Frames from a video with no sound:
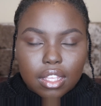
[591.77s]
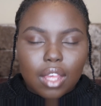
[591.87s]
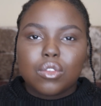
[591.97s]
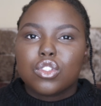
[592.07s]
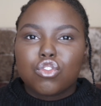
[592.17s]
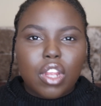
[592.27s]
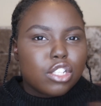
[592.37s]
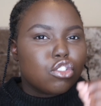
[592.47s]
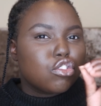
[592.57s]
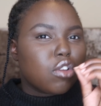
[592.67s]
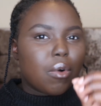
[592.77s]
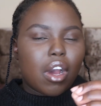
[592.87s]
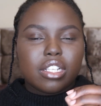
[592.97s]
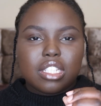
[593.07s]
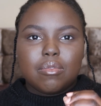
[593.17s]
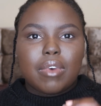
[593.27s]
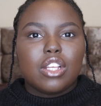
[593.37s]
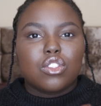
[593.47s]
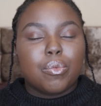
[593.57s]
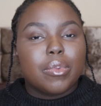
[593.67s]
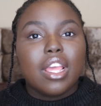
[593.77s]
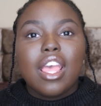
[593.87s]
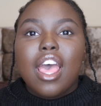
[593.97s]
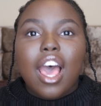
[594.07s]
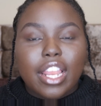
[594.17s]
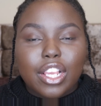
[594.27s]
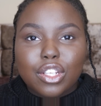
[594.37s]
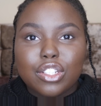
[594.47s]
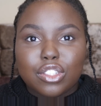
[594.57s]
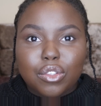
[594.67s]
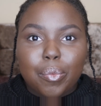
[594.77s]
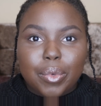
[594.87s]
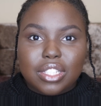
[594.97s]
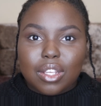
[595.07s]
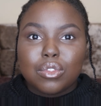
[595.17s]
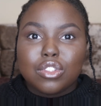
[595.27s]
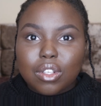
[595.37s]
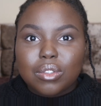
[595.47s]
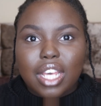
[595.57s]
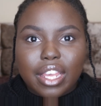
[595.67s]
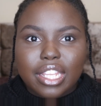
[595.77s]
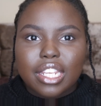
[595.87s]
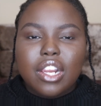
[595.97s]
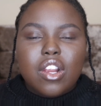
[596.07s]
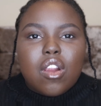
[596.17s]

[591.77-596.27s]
I was trying so hard to keep my eyes open and I couldn't do it because I was so tired.